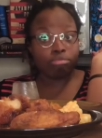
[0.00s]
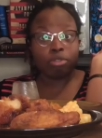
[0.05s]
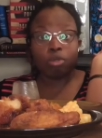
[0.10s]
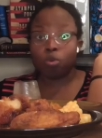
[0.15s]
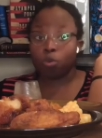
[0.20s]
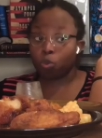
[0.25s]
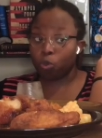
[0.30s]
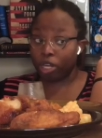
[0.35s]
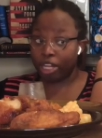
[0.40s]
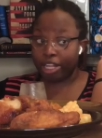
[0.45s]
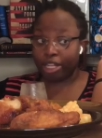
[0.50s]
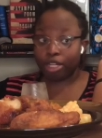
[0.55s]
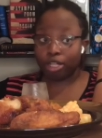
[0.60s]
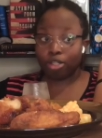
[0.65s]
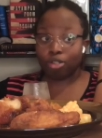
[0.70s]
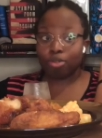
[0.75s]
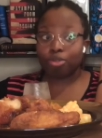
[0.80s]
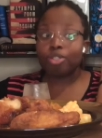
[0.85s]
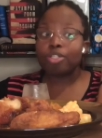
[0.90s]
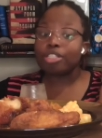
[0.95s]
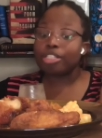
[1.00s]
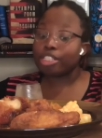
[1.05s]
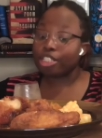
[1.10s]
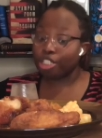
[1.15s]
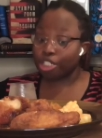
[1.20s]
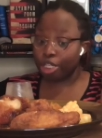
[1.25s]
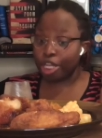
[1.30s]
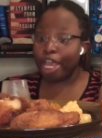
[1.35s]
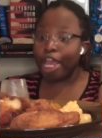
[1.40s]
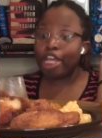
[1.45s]
well
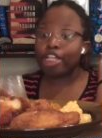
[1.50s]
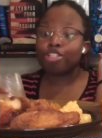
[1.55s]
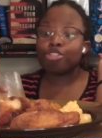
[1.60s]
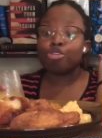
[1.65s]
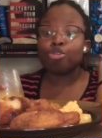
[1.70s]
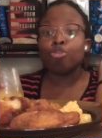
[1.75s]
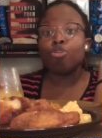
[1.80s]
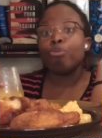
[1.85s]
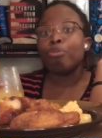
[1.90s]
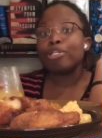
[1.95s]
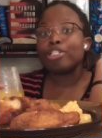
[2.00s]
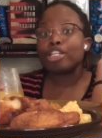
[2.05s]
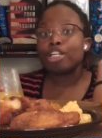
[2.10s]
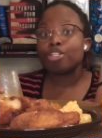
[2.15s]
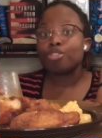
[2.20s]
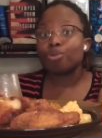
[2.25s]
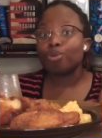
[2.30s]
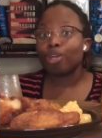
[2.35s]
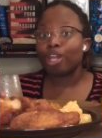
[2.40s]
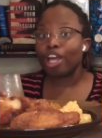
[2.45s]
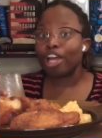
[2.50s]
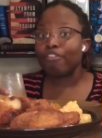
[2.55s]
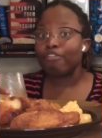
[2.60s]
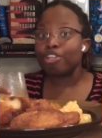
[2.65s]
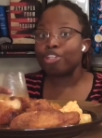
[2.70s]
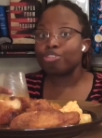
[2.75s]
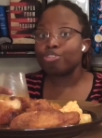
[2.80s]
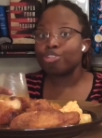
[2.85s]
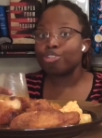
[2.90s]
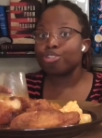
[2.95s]
she had two potential love
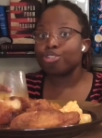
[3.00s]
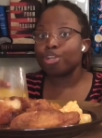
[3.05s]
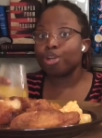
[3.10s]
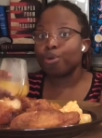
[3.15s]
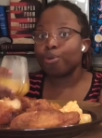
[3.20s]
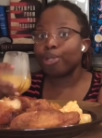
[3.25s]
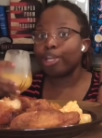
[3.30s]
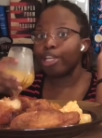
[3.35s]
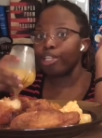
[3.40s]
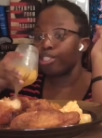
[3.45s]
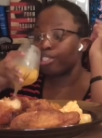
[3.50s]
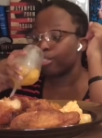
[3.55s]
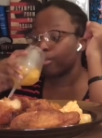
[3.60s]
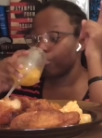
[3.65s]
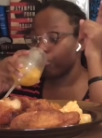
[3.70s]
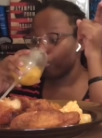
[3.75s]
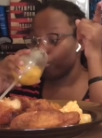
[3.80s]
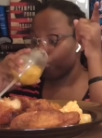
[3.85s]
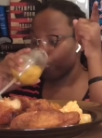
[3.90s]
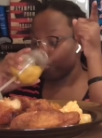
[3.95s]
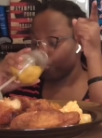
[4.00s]
interests so get some